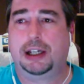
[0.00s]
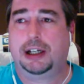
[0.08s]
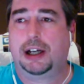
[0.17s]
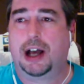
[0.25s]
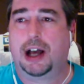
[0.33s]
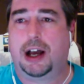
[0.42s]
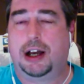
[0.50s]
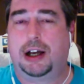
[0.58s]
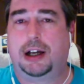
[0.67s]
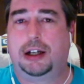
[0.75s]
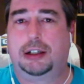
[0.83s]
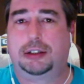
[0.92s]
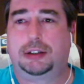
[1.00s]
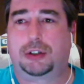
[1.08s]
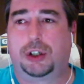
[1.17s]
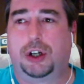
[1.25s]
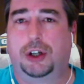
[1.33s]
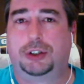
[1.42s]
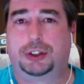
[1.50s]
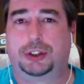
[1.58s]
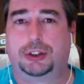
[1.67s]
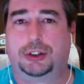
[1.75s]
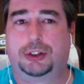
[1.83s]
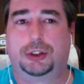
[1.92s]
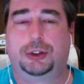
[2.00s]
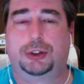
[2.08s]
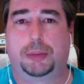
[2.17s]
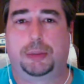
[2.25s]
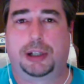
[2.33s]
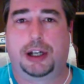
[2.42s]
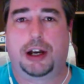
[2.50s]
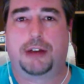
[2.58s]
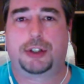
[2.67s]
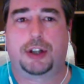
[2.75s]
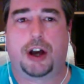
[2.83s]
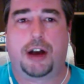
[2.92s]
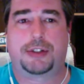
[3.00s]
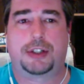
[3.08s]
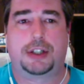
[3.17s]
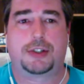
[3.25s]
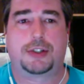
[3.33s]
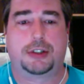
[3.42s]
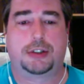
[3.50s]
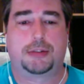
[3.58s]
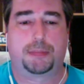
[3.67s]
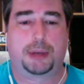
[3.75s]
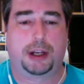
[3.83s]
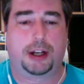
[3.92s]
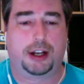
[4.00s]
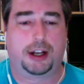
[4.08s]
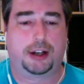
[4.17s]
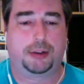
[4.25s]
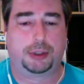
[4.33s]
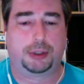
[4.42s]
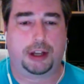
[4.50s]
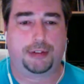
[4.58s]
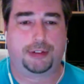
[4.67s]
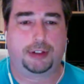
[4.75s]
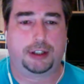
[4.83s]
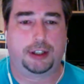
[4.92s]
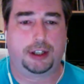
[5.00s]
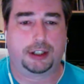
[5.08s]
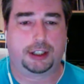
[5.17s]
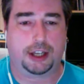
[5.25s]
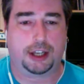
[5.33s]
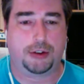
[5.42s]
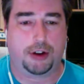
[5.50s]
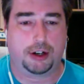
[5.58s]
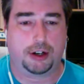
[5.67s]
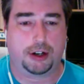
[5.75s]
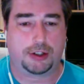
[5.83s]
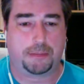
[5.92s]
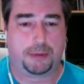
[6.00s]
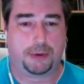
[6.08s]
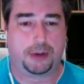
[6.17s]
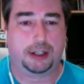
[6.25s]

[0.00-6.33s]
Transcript: closer to the playoffs of the off season, but we'll definitely get you on at some point.